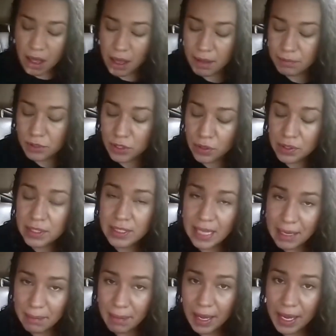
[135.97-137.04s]
Um, so the
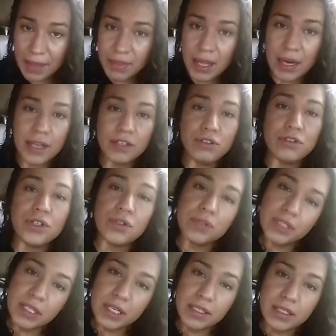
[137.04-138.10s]
same man that
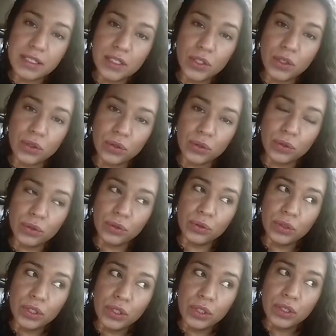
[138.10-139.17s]
introduced us
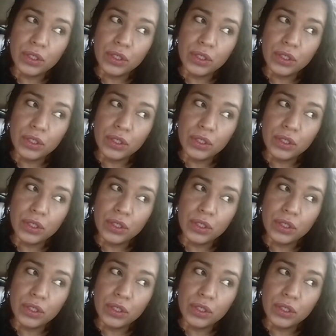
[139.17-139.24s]
to